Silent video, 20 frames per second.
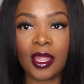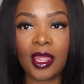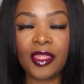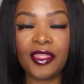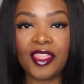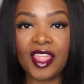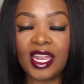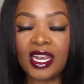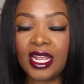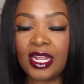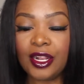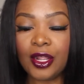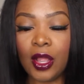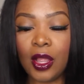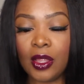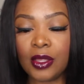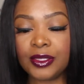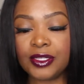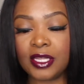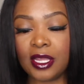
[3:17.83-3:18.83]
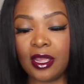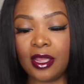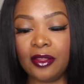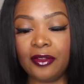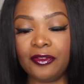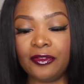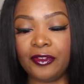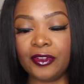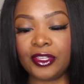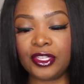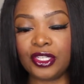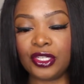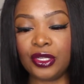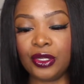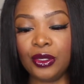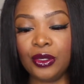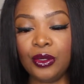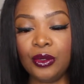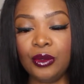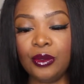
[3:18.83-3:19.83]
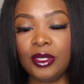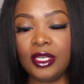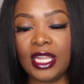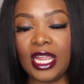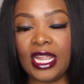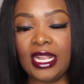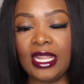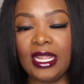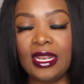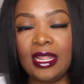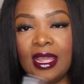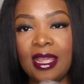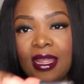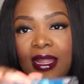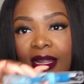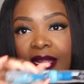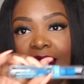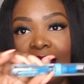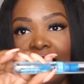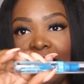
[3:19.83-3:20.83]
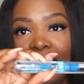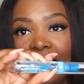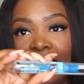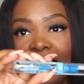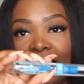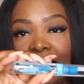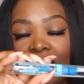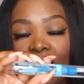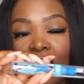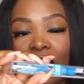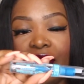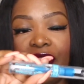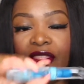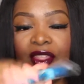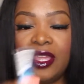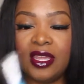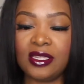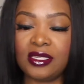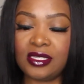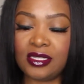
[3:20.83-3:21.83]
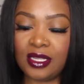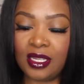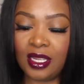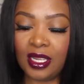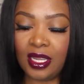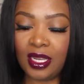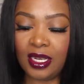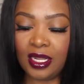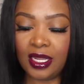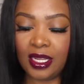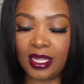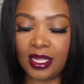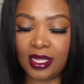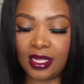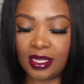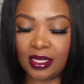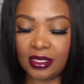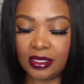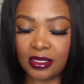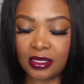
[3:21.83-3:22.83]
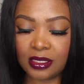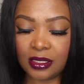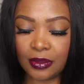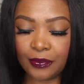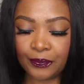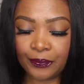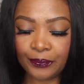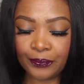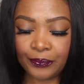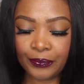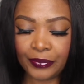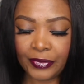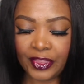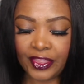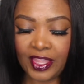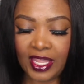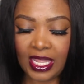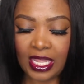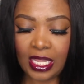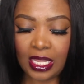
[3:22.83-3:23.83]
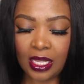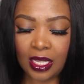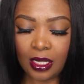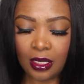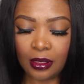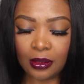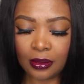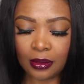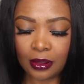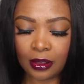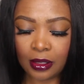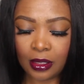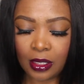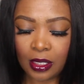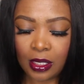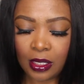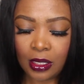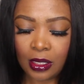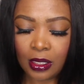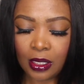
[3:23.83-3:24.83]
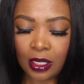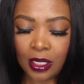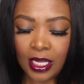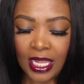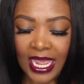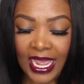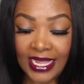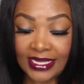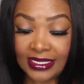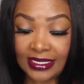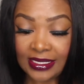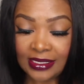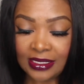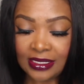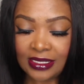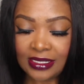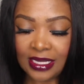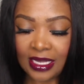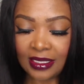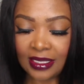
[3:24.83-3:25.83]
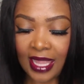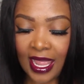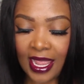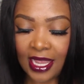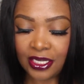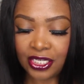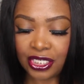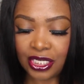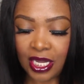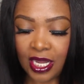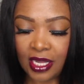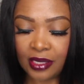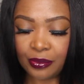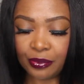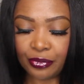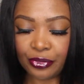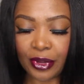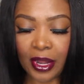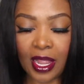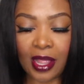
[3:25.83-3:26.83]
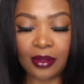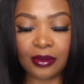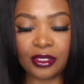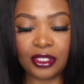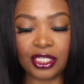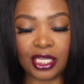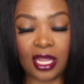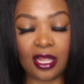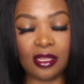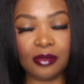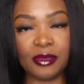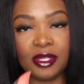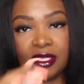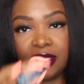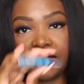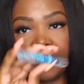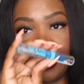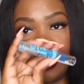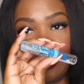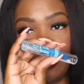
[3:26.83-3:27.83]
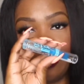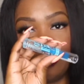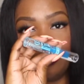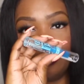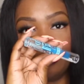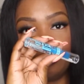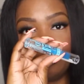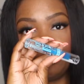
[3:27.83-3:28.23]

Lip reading: Then at Ulta for $2.99, I got this. It is the Essence Lash and Brow Gel Mascara.